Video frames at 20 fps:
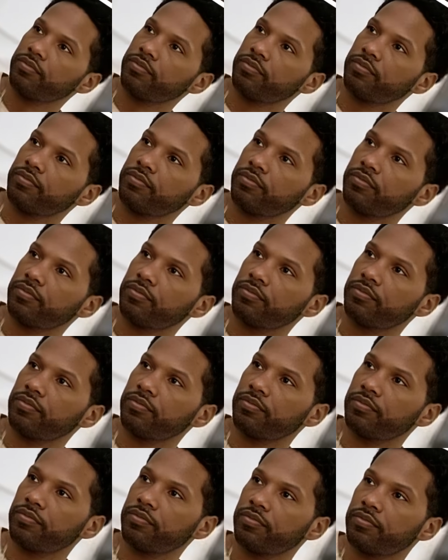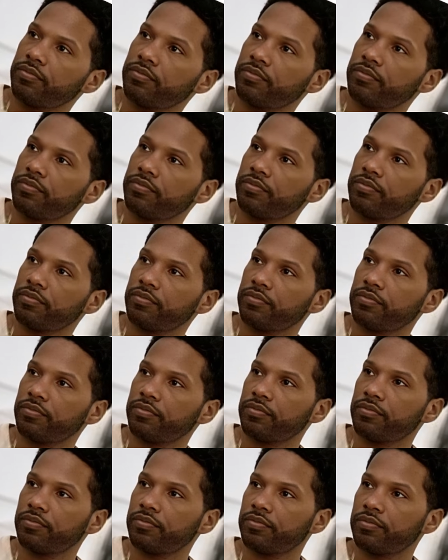And listen, the internet
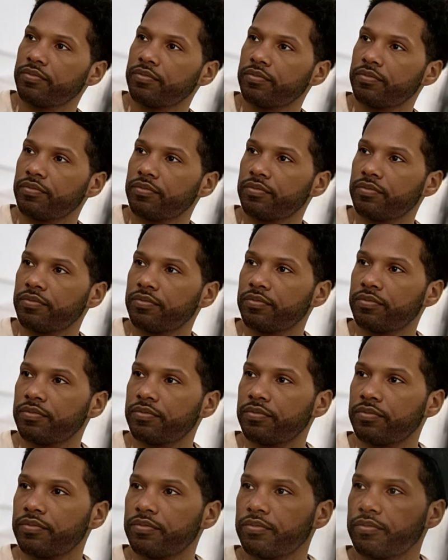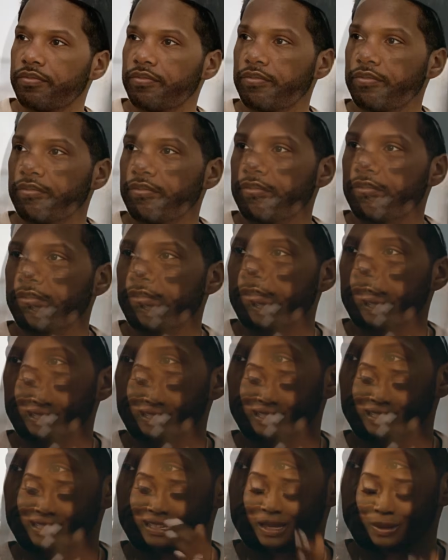is in full investigation mode,
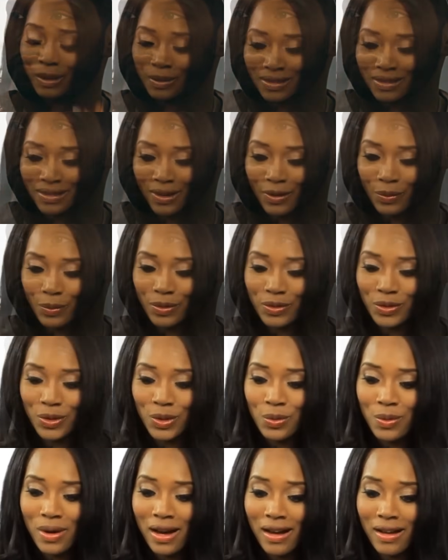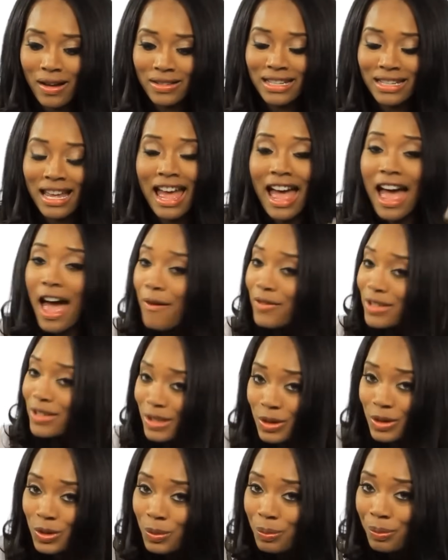with screenshots flying.
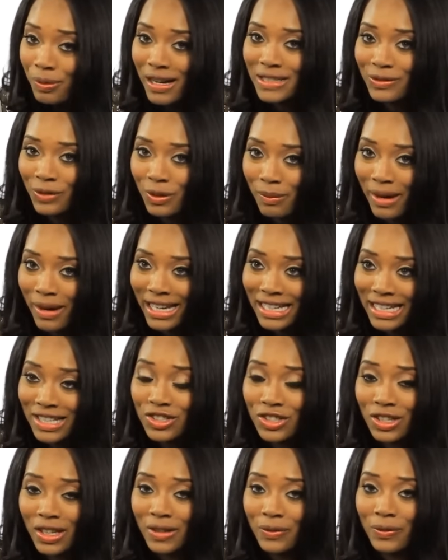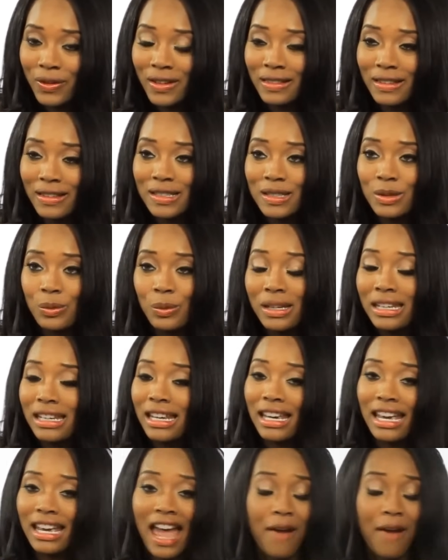Old tapes from Love and Hip Hop are
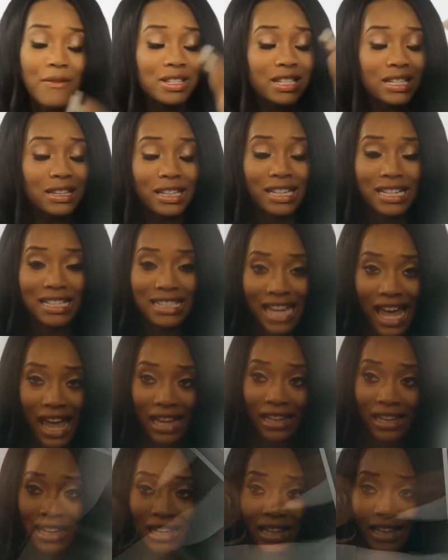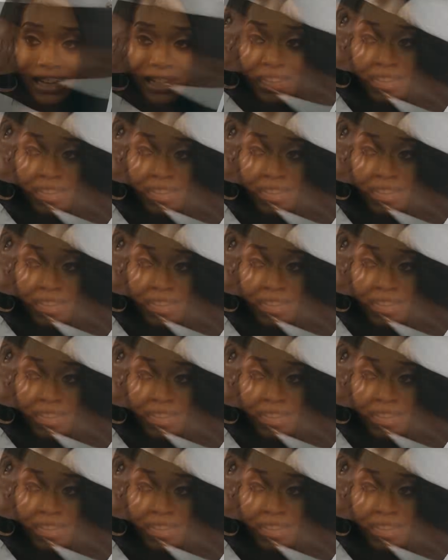resurfacing. People are